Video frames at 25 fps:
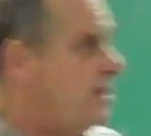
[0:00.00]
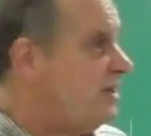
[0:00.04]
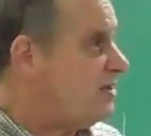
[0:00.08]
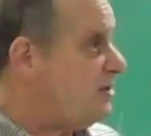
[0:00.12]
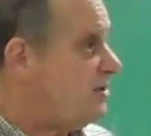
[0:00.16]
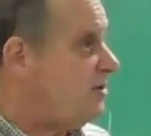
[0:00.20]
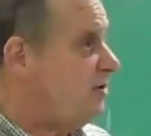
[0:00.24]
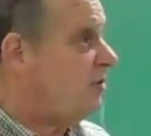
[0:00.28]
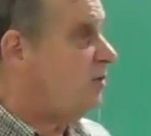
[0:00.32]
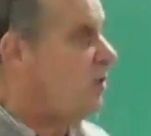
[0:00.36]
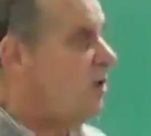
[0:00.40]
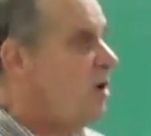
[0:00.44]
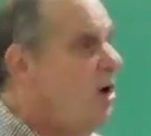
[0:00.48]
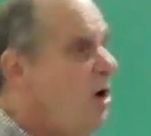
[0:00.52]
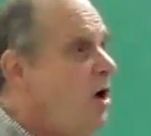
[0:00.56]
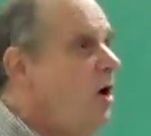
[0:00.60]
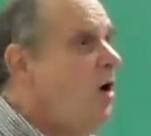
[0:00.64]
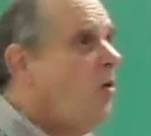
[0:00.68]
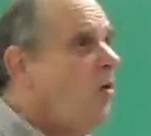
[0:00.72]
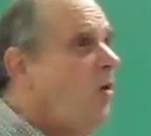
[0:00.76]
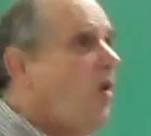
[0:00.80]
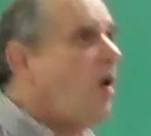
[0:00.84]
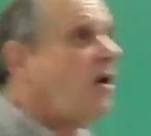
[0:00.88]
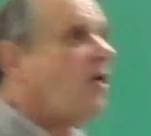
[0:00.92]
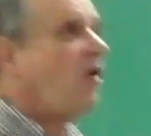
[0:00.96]
test too,
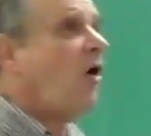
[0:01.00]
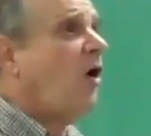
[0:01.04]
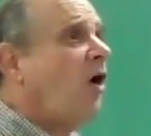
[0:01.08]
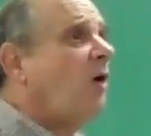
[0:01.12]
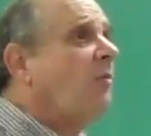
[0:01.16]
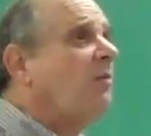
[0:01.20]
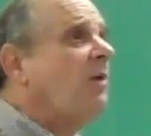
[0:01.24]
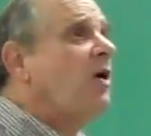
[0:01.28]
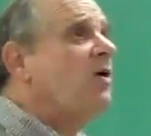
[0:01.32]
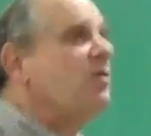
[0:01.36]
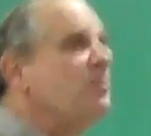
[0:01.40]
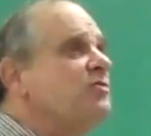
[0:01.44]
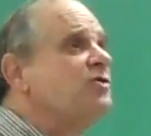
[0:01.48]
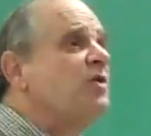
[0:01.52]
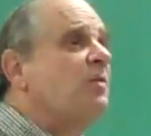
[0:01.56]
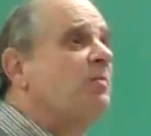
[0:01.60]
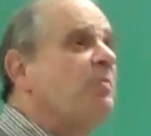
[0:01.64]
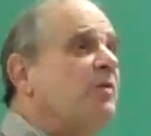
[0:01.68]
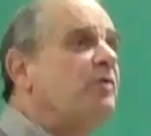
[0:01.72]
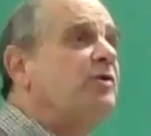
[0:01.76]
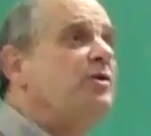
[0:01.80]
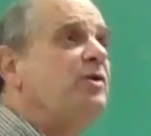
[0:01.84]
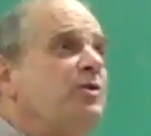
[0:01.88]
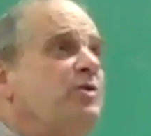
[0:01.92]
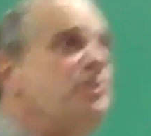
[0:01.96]
what hormones are
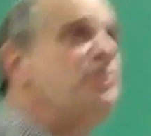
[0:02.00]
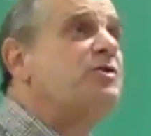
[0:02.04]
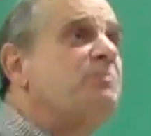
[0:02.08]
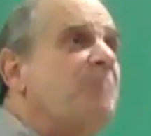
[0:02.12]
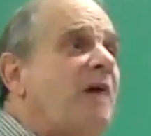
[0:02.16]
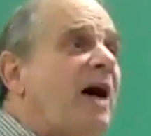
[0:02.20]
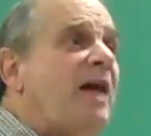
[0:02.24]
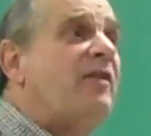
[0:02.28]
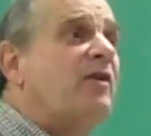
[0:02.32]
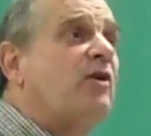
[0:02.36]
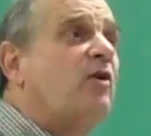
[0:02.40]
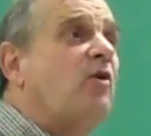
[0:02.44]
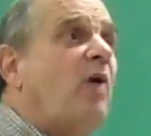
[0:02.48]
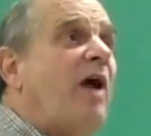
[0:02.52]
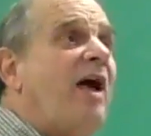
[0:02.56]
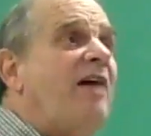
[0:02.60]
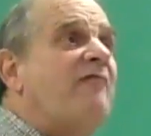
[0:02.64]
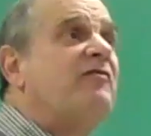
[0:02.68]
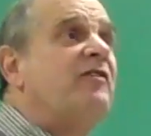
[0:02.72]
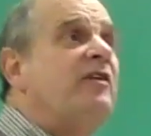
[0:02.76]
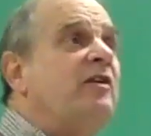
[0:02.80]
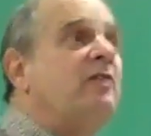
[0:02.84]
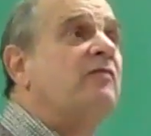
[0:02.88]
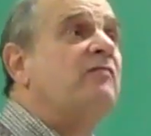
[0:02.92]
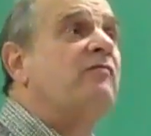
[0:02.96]
produced by the
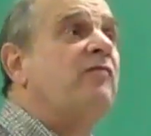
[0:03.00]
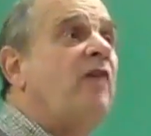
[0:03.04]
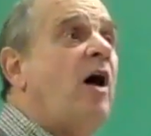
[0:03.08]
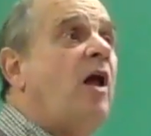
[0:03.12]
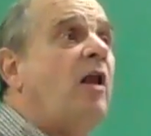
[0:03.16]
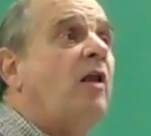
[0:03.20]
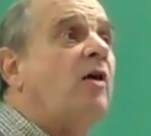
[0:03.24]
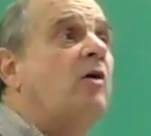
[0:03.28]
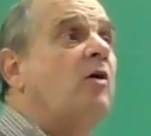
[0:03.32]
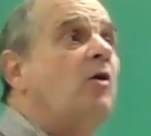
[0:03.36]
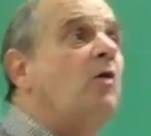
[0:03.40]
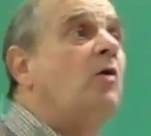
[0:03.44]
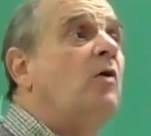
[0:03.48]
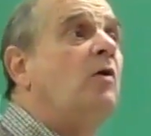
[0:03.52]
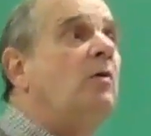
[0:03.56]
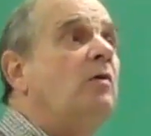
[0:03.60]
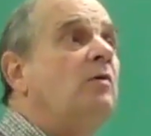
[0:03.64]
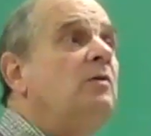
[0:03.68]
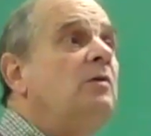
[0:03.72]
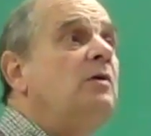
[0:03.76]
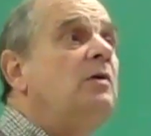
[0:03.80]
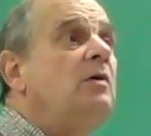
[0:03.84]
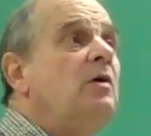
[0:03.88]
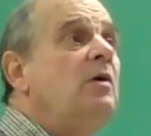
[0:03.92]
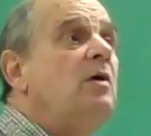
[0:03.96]
Graafian follicle?
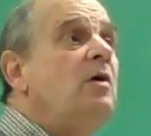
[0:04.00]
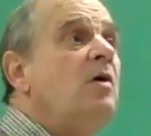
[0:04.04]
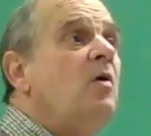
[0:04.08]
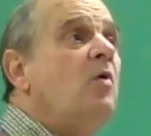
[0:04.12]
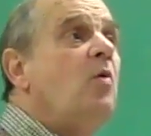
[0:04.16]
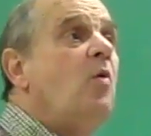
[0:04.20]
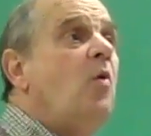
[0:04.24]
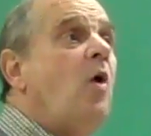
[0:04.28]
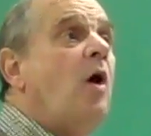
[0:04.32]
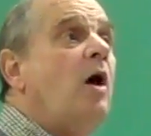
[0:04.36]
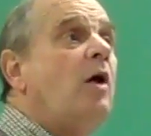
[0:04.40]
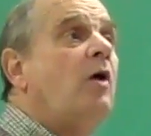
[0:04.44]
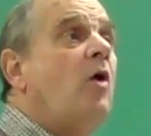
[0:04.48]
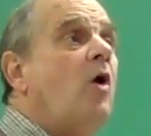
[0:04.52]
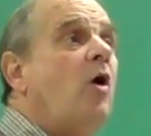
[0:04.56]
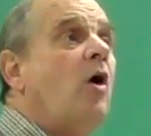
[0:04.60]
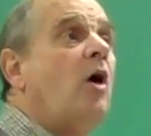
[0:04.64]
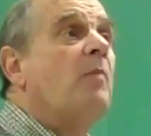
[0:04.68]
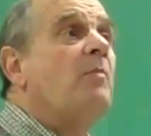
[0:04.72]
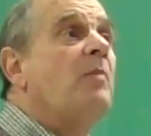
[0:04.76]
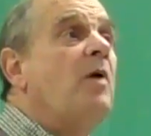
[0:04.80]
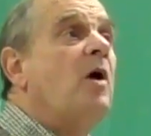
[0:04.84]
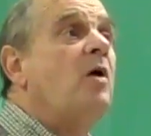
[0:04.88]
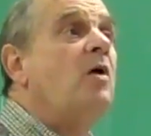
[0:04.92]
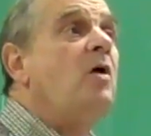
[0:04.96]
What
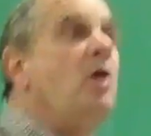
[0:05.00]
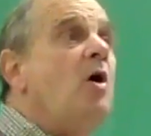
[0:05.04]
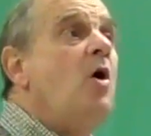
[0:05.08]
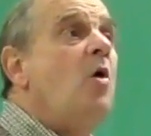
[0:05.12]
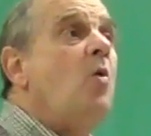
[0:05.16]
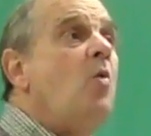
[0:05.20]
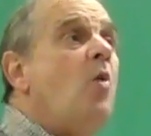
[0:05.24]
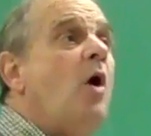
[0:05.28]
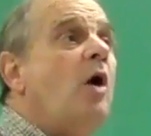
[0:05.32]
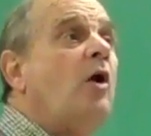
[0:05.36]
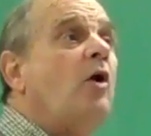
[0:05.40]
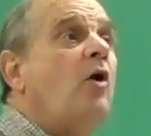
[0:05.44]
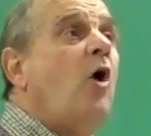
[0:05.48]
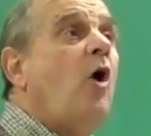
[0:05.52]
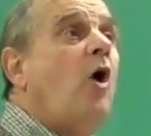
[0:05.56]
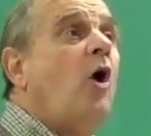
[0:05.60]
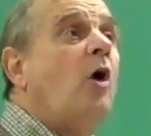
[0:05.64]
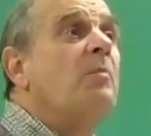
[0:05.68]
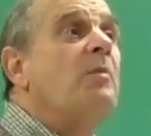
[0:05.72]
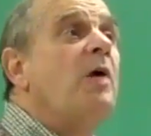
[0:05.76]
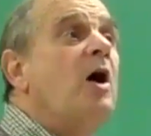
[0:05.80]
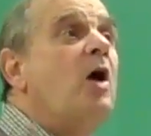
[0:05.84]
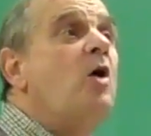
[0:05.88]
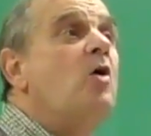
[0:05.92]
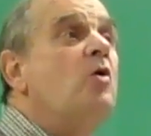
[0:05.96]

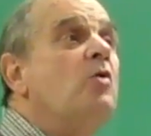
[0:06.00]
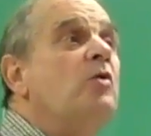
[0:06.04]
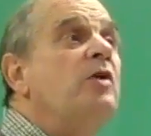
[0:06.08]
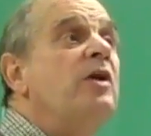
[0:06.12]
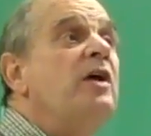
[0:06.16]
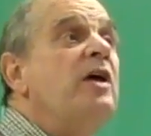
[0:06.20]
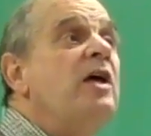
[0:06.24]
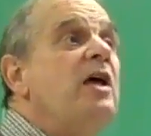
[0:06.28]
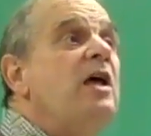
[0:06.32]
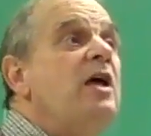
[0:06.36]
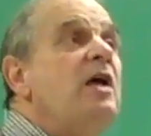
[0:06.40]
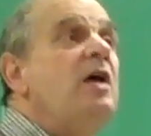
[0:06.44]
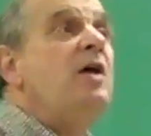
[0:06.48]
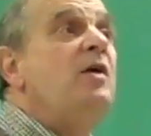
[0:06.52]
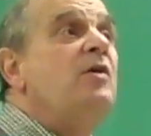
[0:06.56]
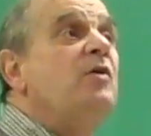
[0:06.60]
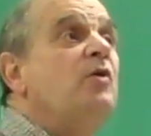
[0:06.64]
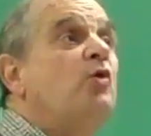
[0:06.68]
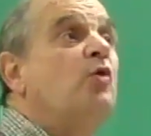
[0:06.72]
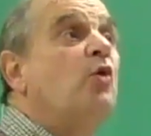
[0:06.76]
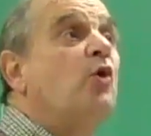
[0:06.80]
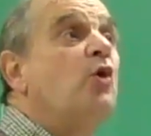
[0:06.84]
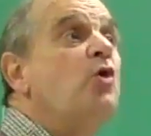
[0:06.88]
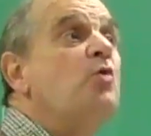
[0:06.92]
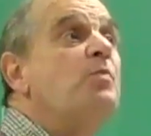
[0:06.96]
hormone
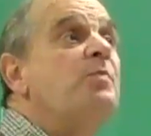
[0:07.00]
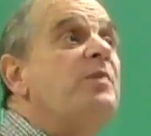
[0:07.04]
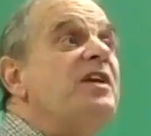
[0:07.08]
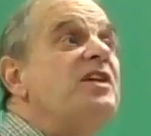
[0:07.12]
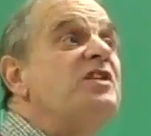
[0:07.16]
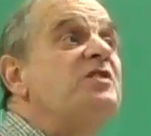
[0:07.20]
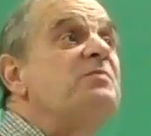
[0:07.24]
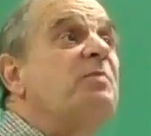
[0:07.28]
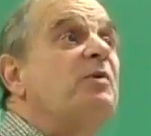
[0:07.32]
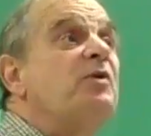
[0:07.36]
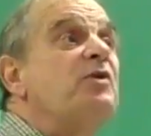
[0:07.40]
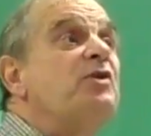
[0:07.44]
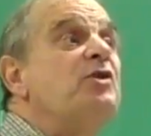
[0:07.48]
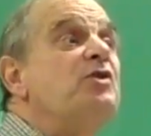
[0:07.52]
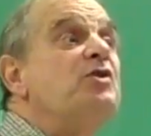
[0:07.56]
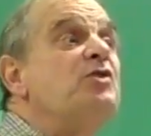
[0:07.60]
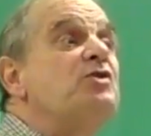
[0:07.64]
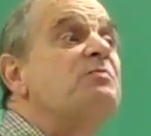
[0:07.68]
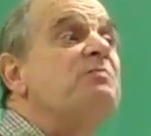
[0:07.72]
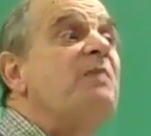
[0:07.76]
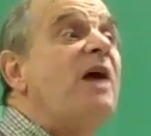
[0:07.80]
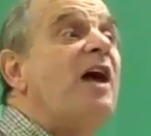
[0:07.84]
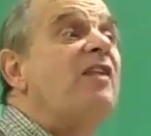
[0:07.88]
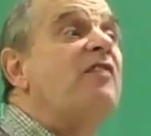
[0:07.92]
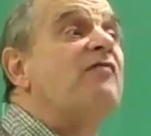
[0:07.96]
group is
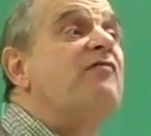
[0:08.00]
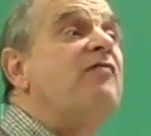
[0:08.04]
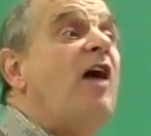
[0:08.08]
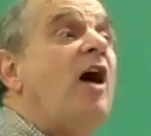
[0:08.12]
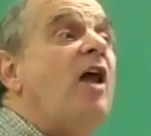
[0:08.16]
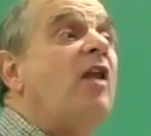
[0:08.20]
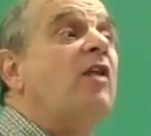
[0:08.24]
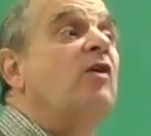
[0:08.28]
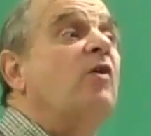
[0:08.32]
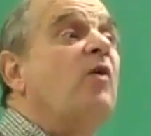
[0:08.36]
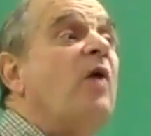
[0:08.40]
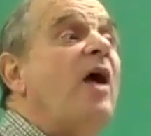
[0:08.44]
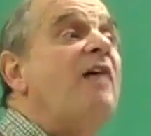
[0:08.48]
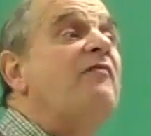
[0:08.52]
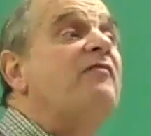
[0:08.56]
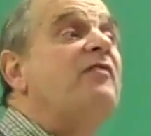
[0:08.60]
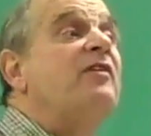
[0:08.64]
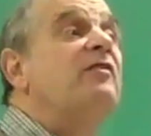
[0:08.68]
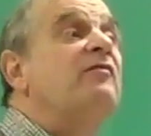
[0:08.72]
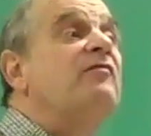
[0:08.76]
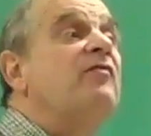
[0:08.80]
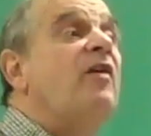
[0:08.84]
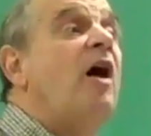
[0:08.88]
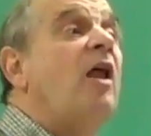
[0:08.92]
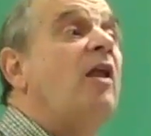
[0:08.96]
produced by the
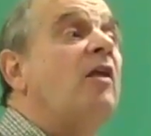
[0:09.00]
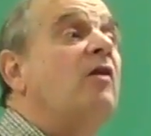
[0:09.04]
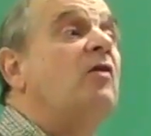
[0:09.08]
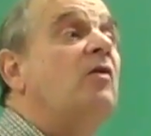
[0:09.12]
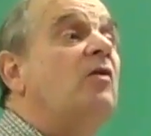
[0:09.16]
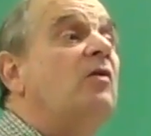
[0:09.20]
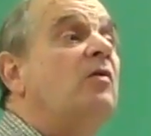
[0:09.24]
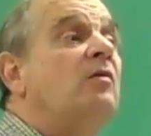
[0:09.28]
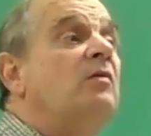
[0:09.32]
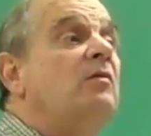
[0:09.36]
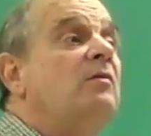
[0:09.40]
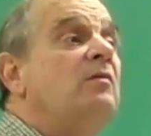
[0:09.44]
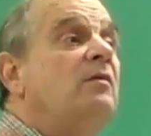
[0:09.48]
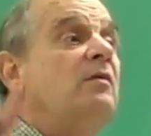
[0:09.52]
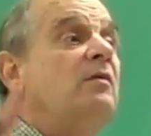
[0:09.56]
Graafian follicle?